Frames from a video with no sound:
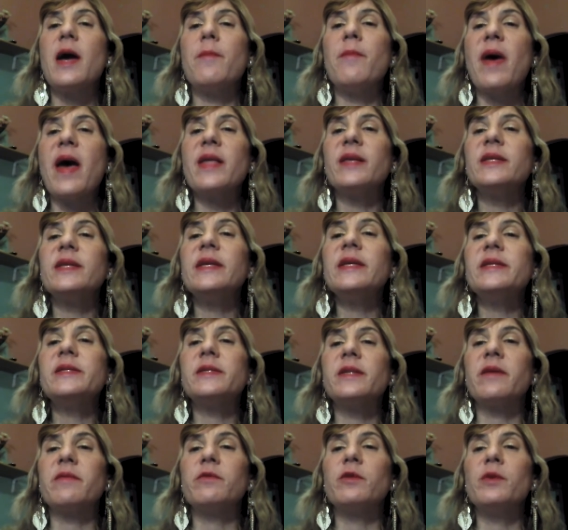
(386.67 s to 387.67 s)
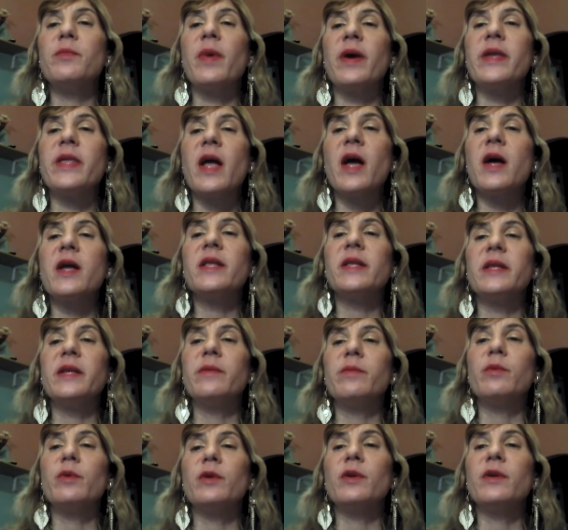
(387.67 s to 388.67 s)
a malady suffered by
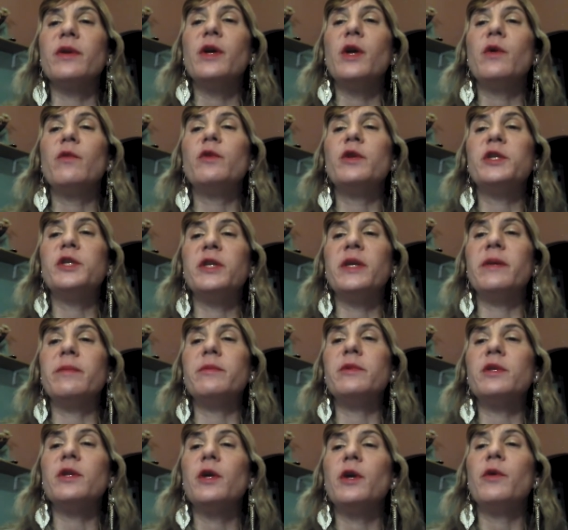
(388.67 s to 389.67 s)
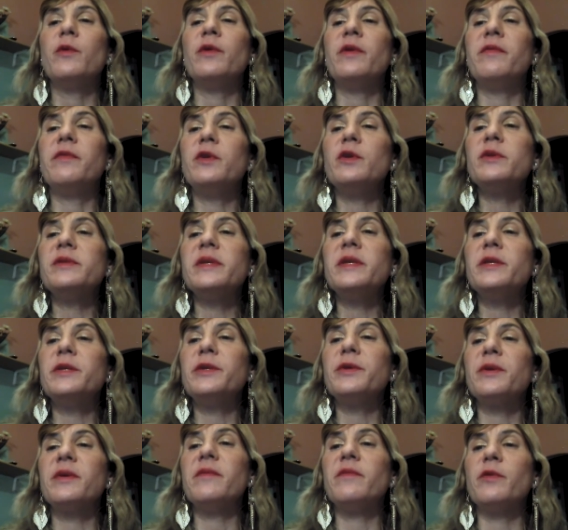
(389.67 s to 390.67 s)
non-liberal regimes refusing
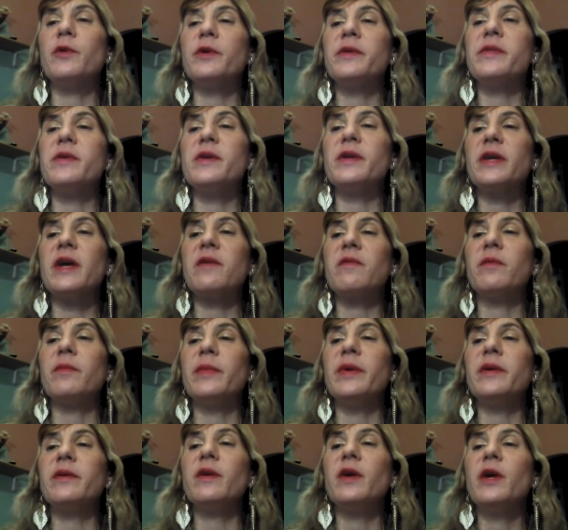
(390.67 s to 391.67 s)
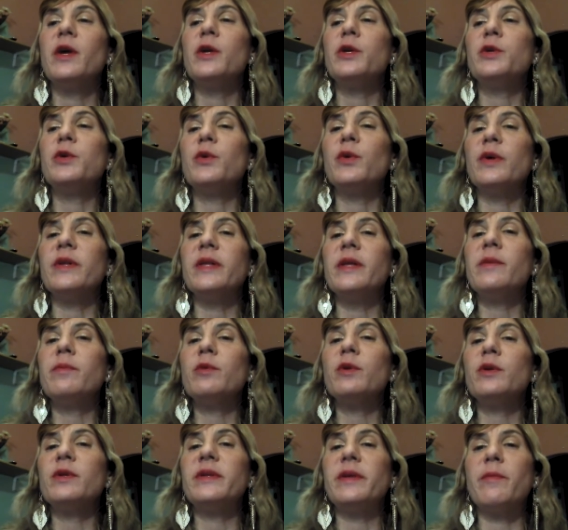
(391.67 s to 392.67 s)
to convert their government to a
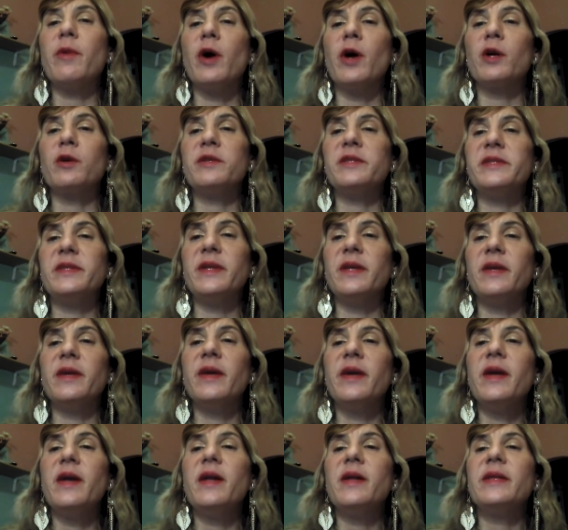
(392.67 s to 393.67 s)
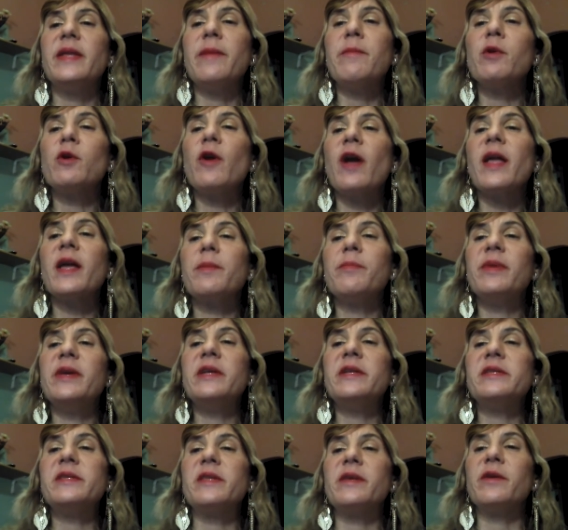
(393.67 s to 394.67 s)
liberal democracy. Democratic
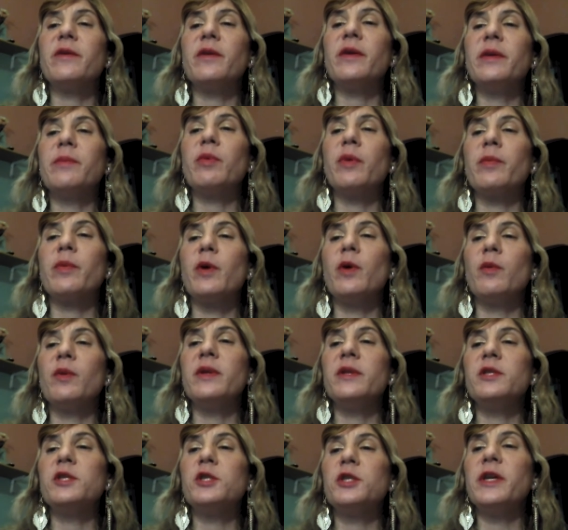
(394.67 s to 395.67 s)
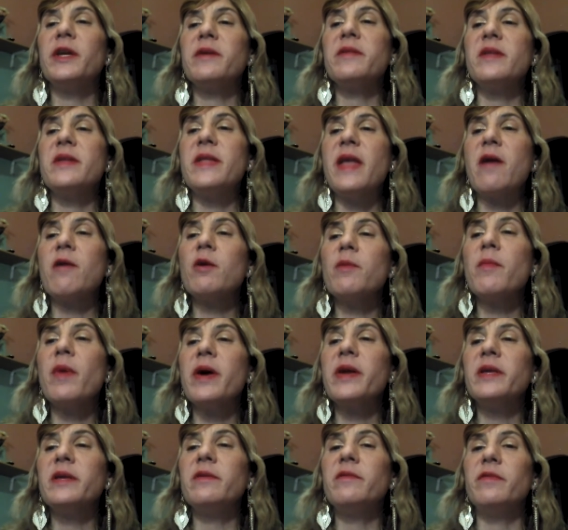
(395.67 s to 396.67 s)
peace theory proponents share the
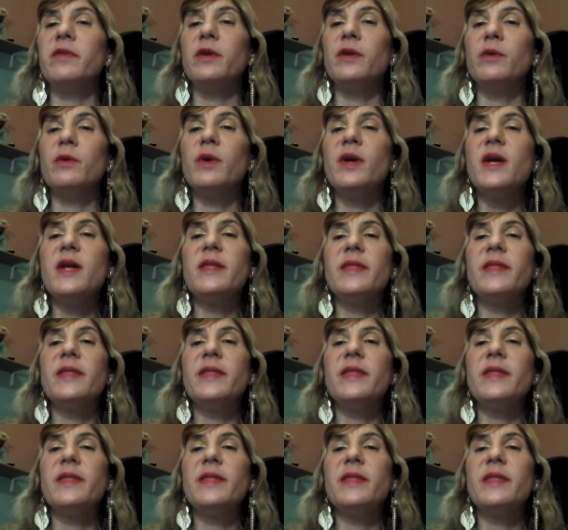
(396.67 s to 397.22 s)
narrow-minded view